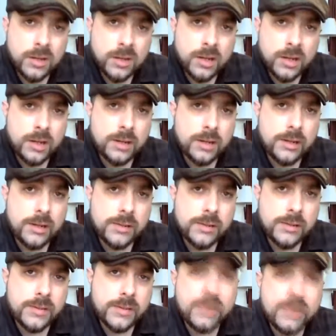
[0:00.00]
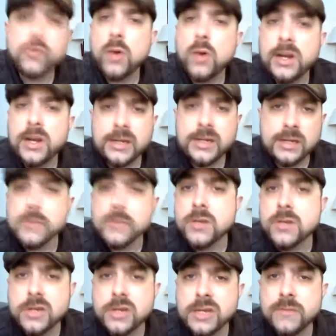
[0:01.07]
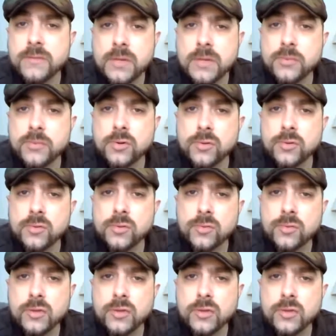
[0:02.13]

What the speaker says: am intertwined in a community of people